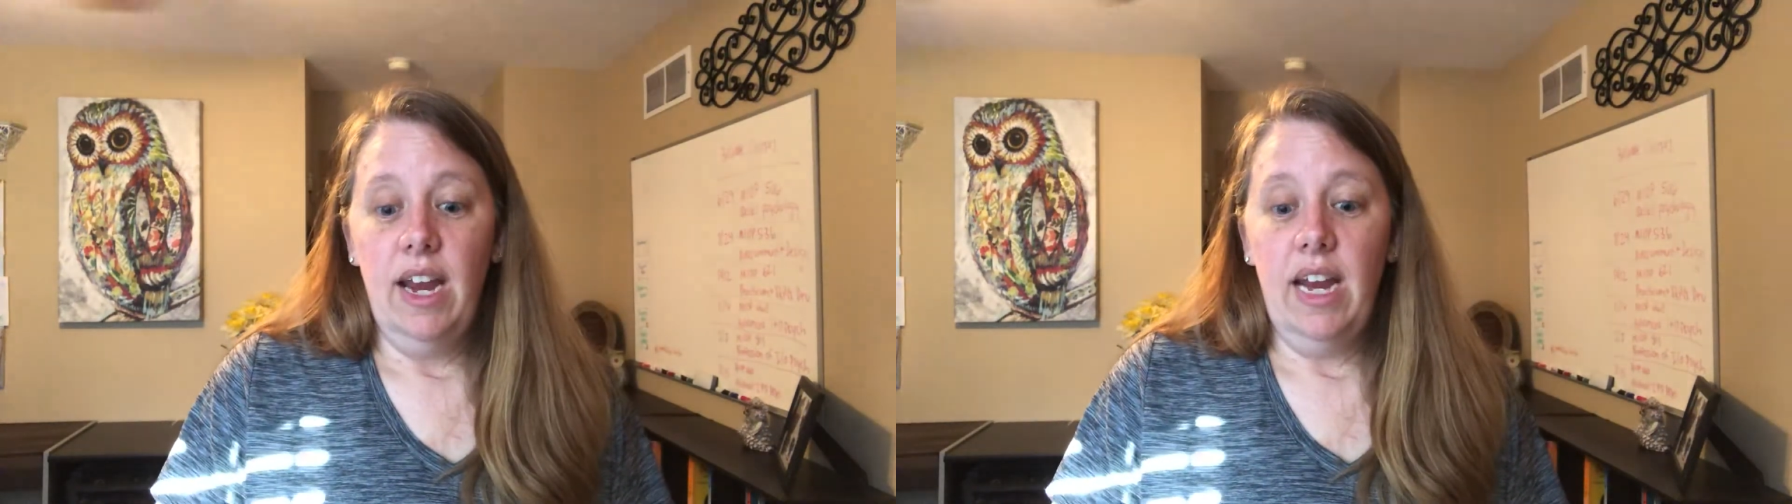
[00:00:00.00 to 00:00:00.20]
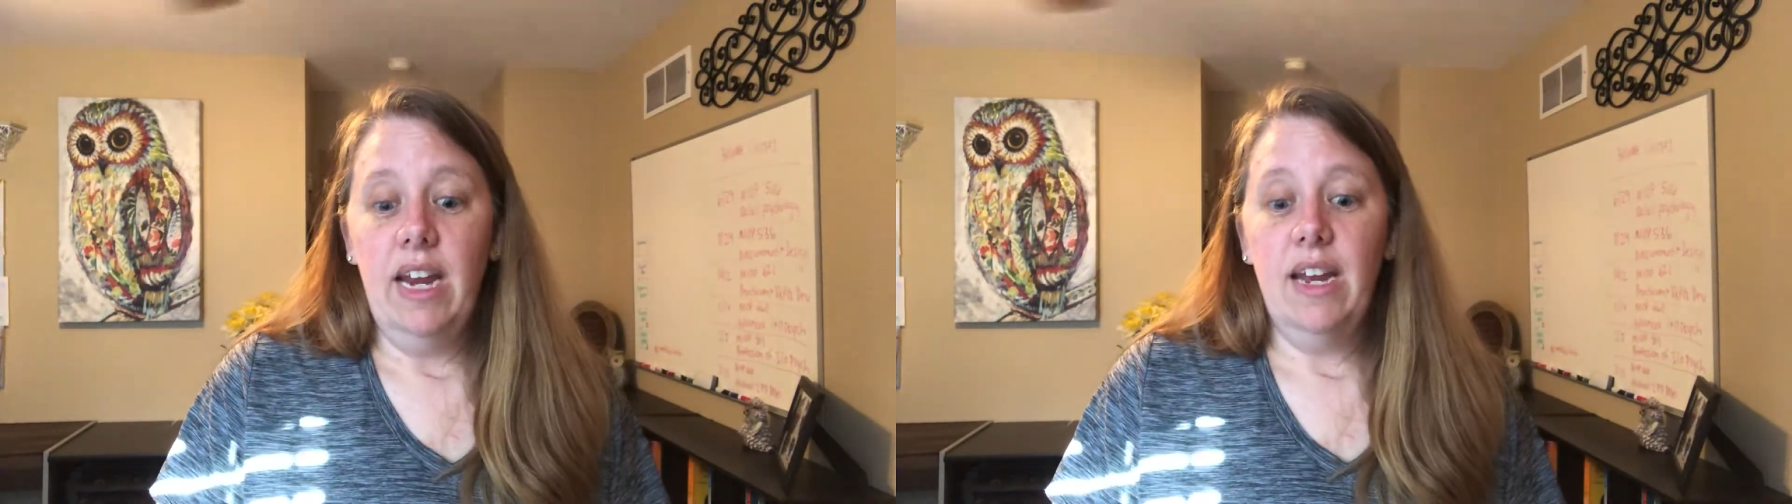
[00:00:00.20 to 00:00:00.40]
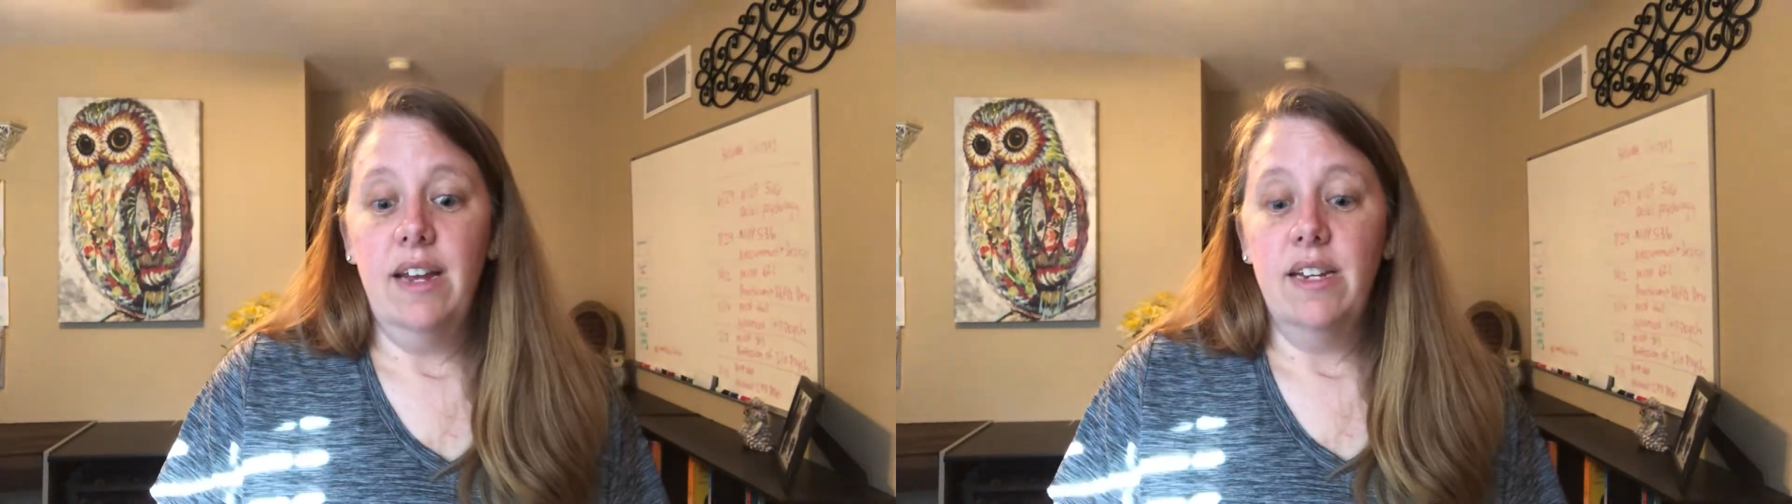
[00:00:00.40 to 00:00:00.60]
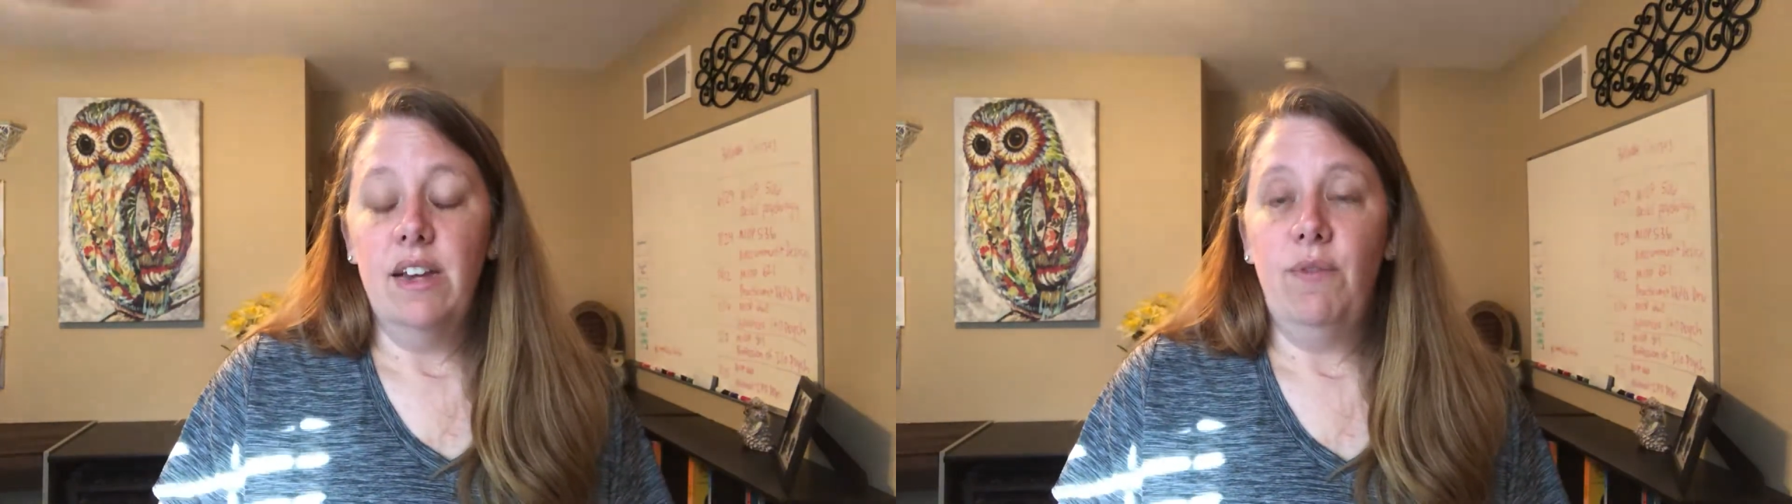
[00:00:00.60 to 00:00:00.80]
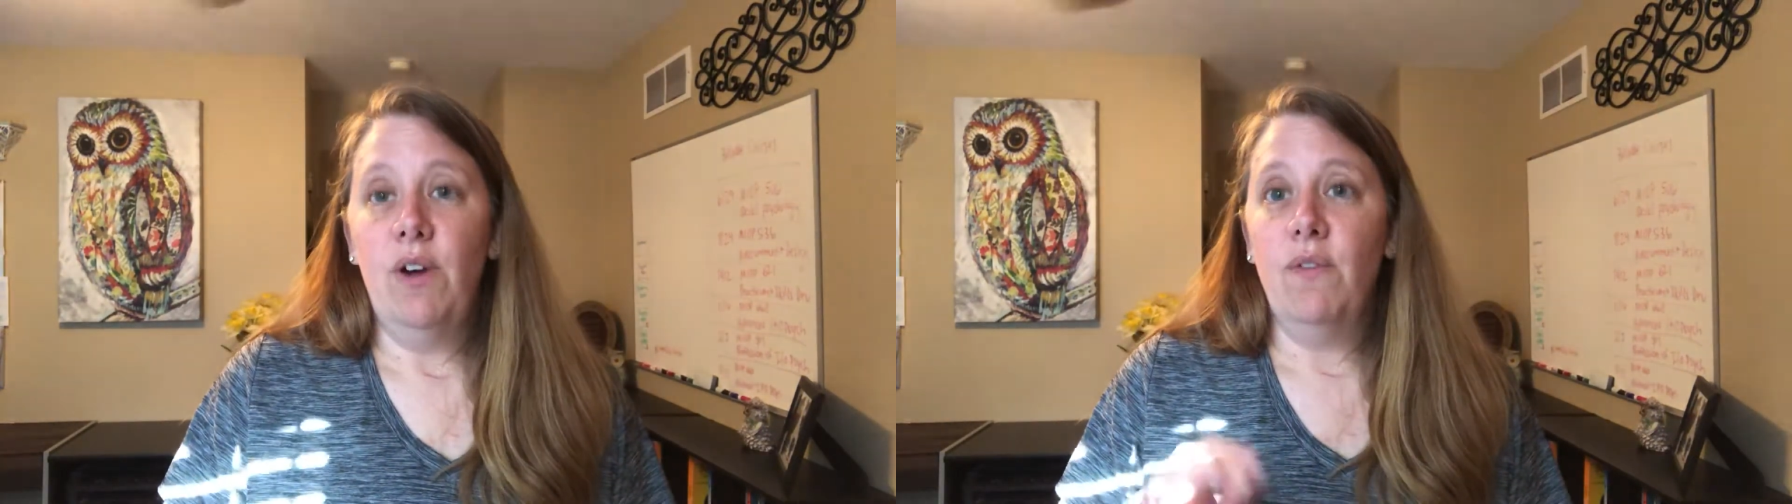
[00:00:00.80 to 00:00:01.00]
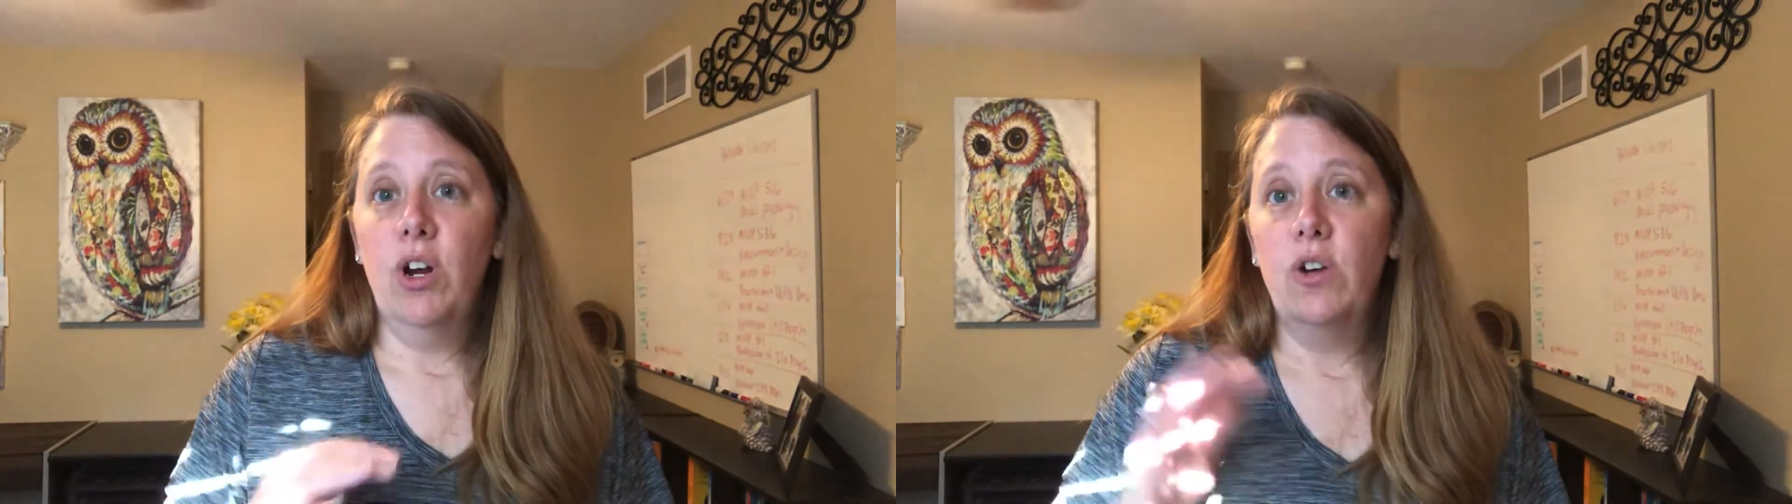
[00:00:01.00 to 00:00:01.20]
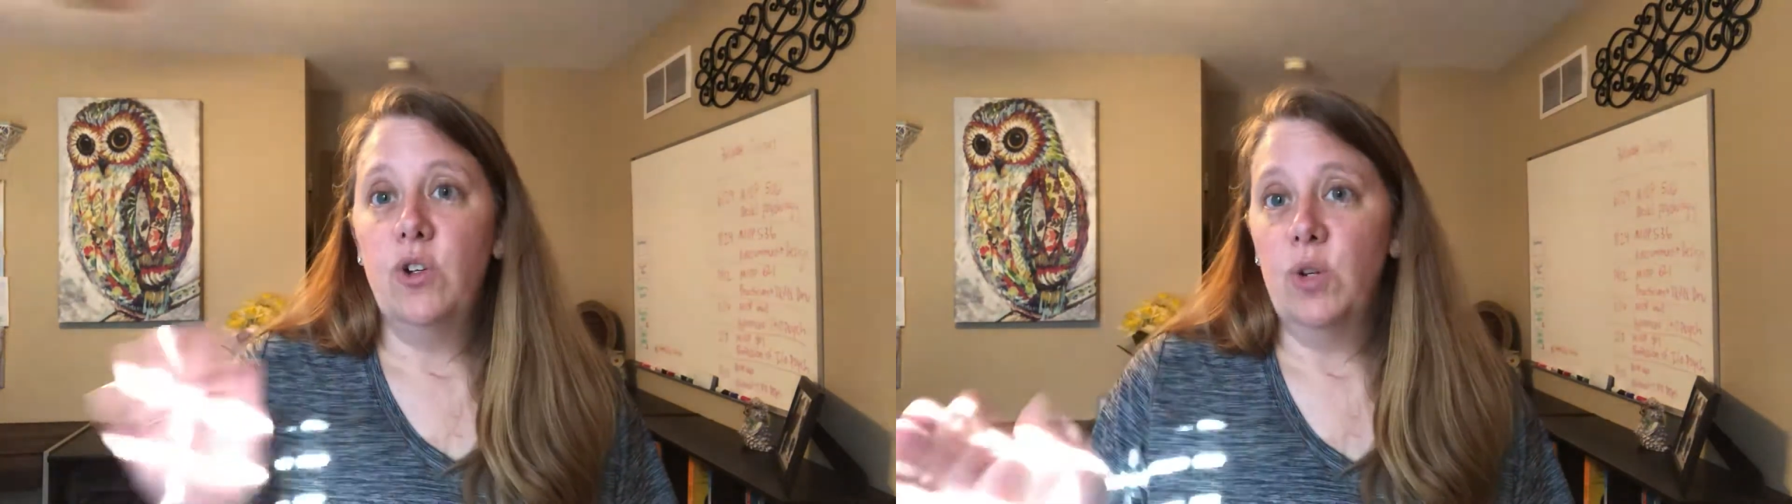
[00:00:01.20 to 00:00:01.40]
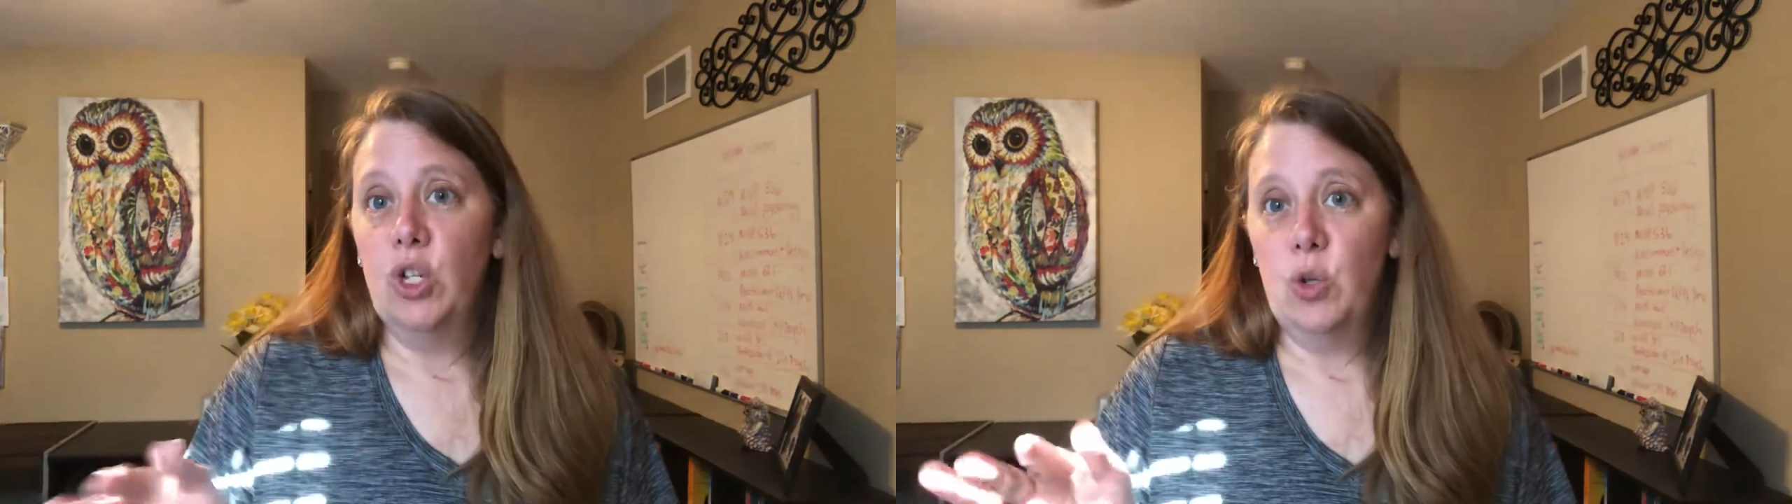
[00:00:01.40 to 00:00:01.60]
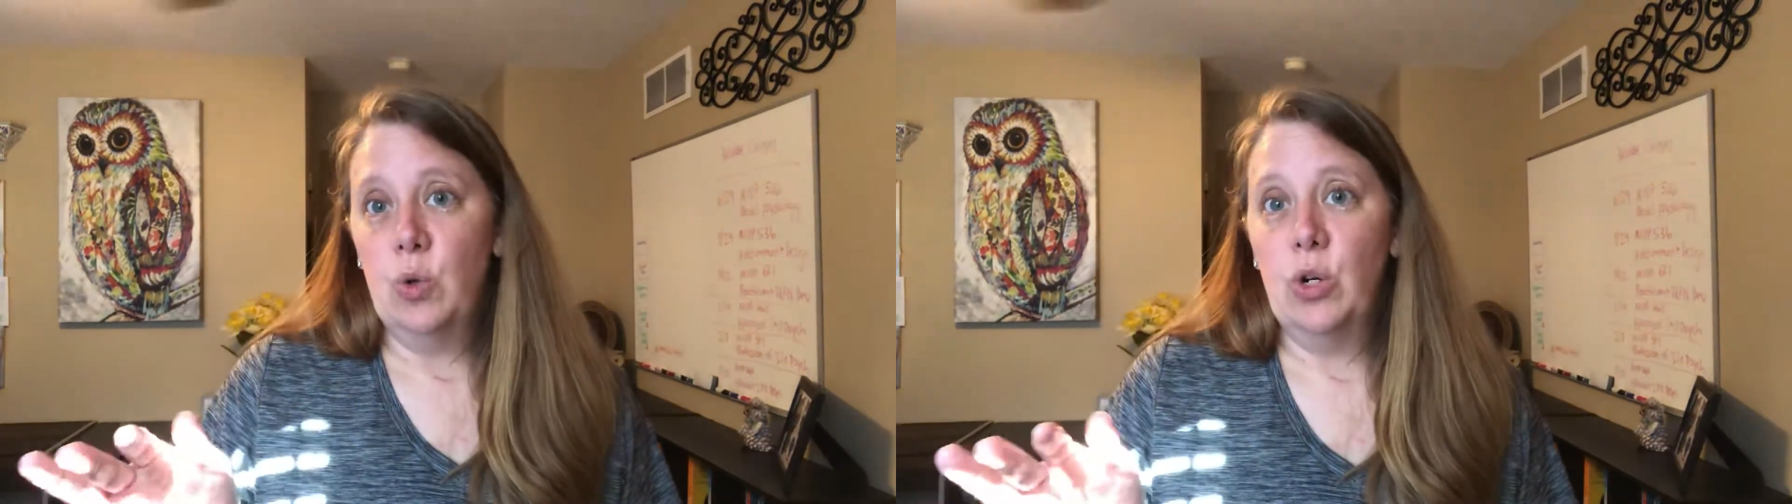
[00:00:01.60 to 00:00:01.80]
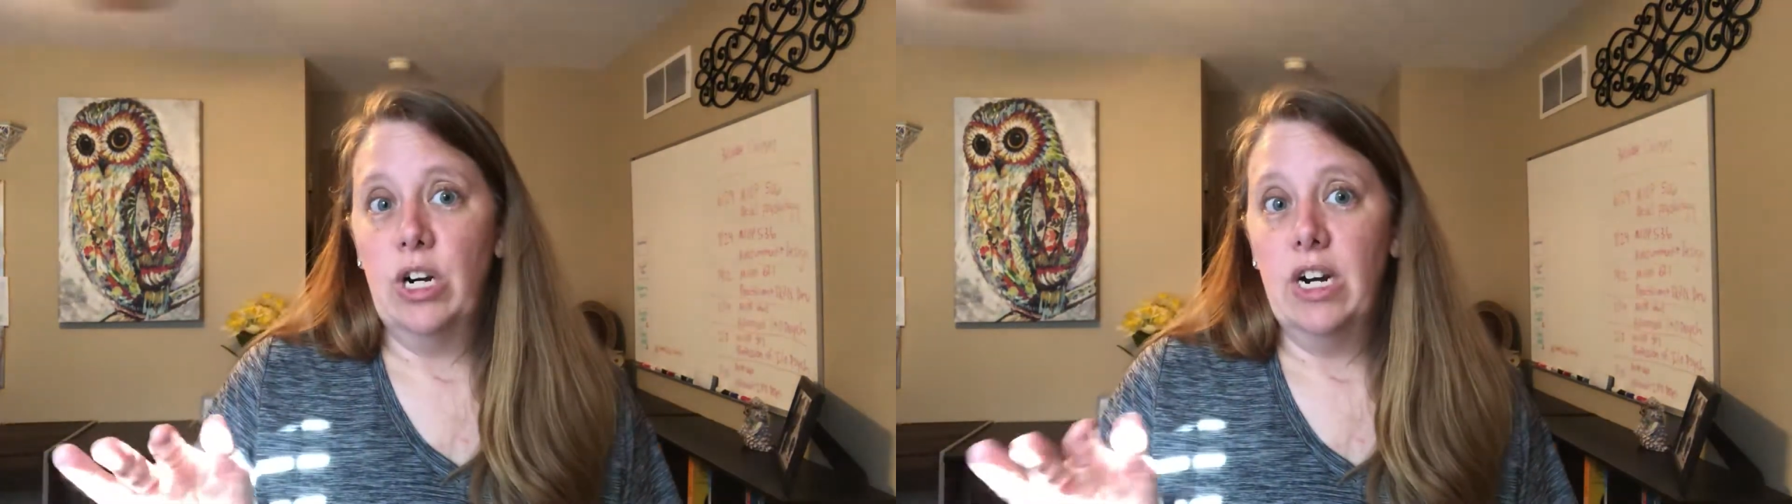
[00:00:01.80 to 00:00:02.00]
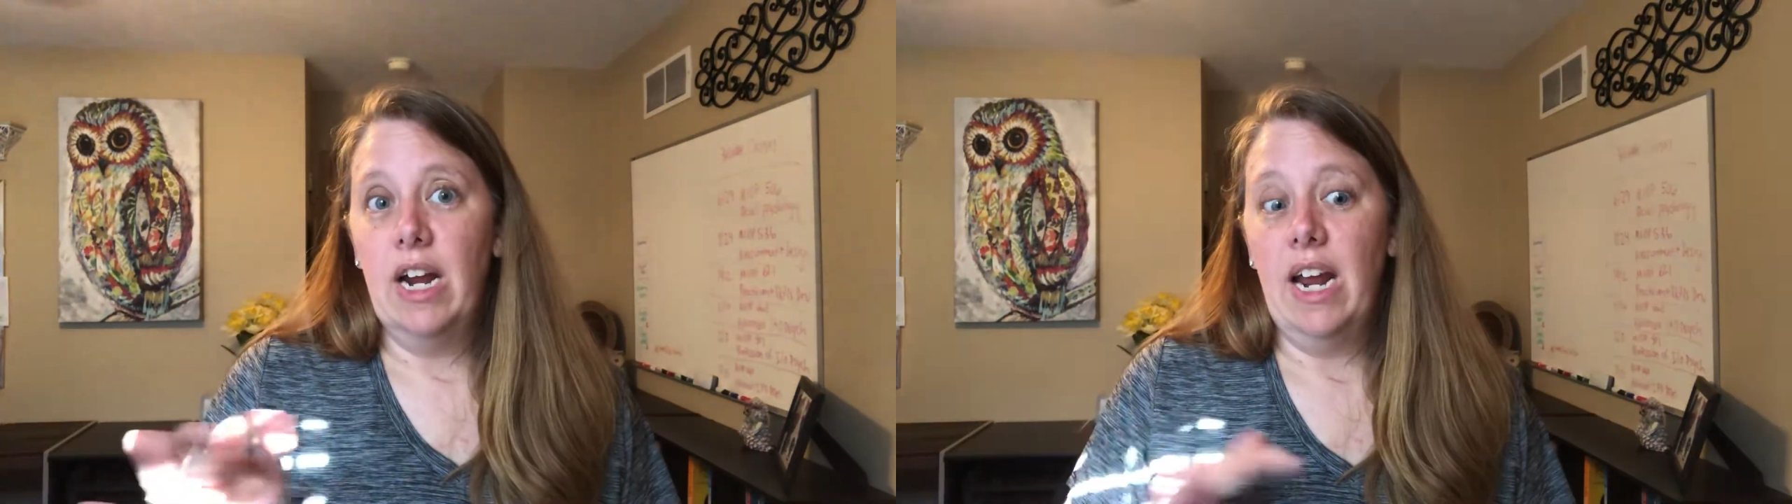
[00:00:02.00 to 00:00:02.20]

And if you ever go to a store